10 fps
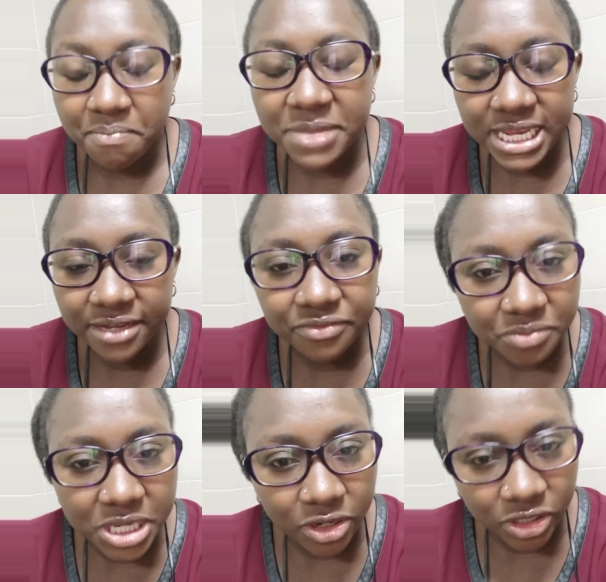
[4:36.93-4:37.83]
Believe
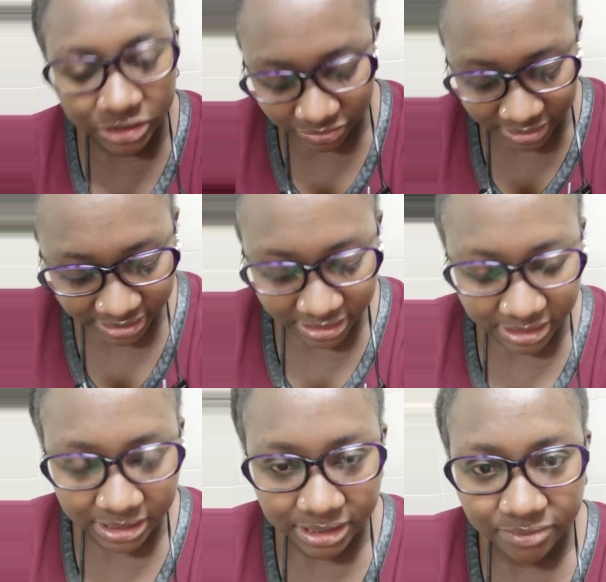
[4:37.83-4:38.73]
me or not,
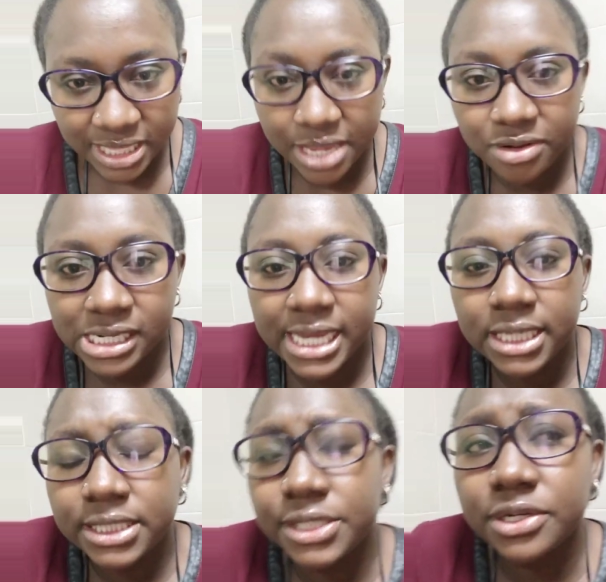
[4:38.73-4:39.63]
whether you
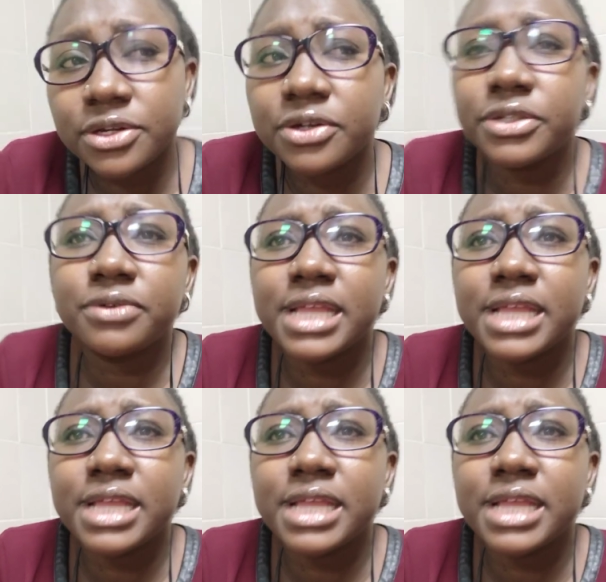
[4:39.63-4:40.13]
like it or not,